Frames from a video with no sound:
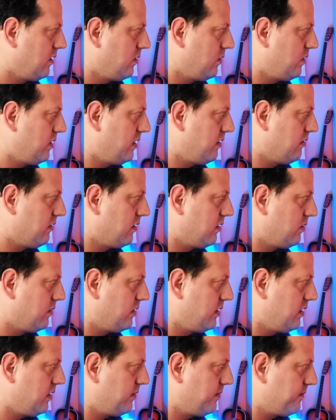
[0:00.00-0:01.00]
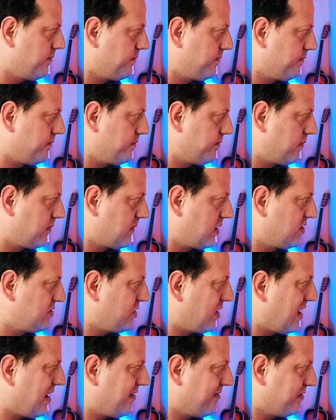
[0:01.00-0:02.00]
Where are we? So
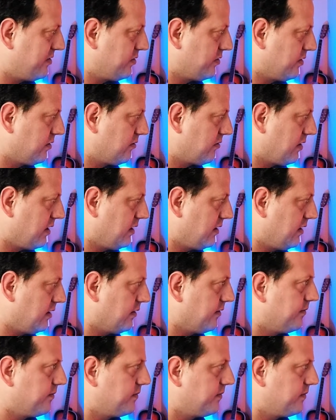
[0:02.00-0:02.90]
I haven't done a great deal,